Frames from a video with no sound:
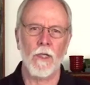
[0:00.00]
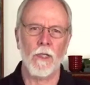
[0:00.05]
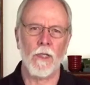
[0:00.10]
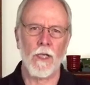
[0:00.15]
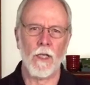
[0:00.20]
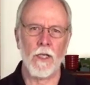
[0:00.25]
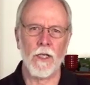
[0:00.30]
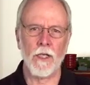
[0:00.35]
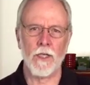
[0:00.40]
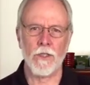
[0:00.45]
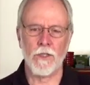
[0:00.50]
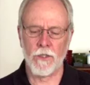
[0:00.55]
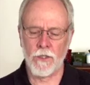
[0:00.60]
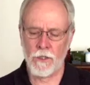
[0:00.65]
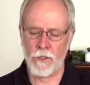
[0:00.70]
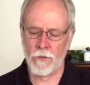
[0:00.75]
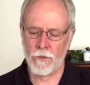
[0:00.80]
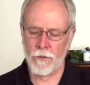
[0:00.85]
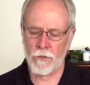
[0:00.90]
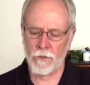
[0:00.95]
Now, Lincoln's
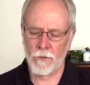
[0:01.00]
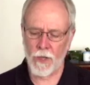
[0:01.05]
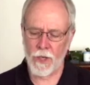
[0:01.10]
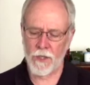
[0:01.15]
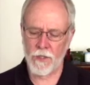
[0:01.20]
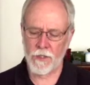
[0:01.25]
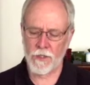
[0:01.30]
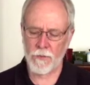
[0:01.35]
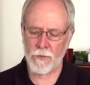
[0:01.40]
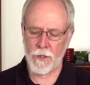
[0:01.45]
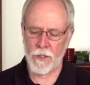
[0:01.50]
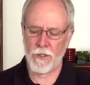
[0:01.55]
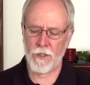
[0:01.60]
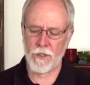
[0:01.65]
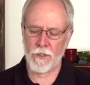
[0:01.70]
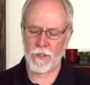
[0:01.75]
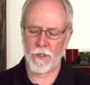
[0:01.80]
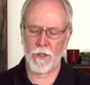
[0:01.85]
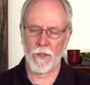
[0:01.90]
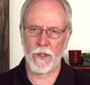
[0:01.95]
two greatest
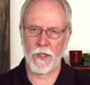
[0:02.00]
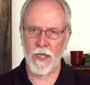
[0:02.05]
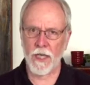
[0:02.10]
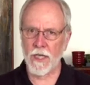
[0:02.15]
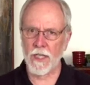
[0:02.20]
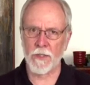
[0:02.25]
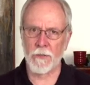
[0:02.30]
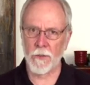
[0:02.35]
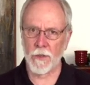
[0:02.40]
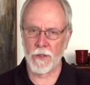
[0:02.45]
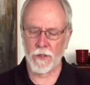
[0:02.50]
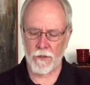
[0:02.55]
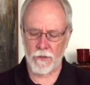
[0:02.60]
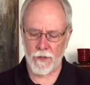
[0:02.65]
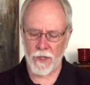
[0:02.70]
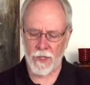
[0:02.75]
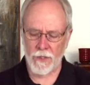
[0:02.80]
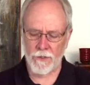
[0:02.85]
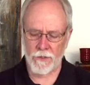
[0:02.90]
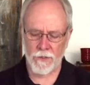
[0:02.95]
speeches are the Gettysburg
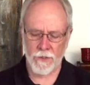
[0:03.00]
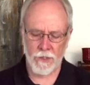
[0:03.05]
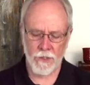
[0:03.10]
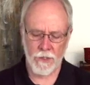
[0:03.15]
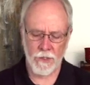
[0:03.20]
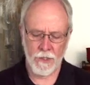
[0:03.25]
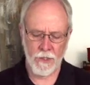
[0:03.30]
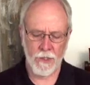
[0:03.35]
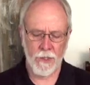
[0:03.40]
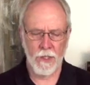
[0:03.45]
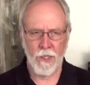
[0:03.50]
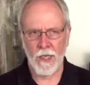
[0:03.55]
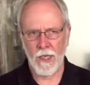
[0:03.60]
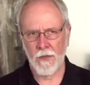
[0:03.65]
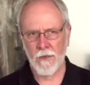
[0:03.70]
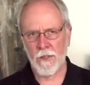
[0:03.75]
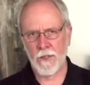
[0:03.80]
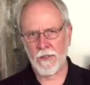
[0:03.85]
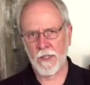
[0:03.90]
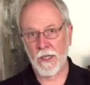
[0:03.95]
Address
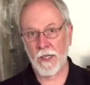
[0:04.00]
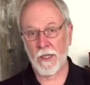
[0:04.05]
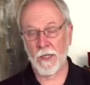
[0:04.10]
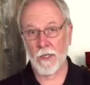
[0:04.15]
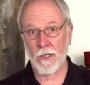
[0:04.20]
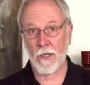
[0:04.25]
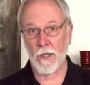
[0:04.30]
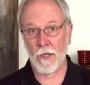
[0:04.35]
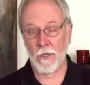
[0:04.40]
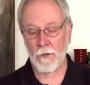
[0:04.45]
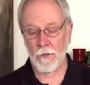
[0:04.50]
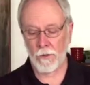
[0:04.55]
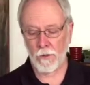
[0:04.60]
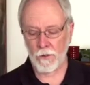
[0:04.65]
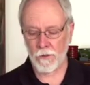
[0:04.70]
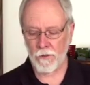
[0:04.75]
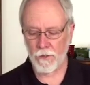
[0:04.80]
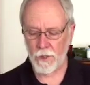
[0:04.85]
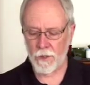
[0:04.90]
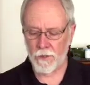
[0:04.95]
and the Second Inaugural
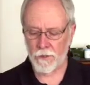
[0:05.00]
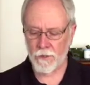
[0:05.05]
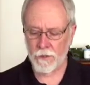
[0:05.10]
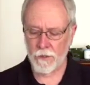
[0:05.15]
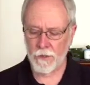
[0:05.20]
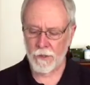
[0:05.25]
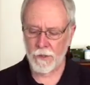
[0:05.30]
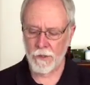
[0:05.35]
Address.